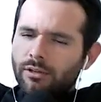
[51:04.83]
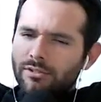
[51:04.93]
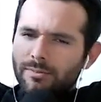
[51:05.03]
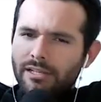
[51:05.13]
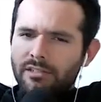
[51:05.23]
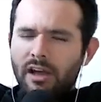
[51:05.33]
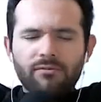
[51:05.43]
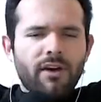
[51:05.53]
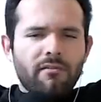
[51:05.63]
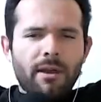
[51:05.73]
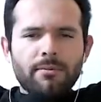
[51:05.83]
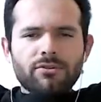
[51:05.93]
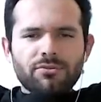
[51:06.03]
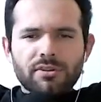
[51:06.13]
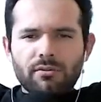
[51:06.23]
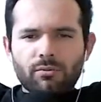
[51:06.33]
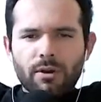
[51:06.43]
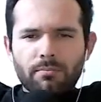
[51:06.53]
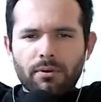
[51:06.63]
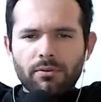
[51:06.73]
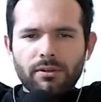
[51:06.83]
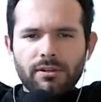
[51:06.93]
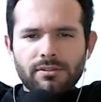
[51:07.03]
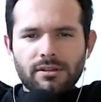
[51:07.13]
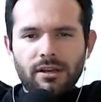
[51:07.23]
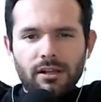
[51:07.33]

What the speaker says: in my top 5 amateurs who never went pro list.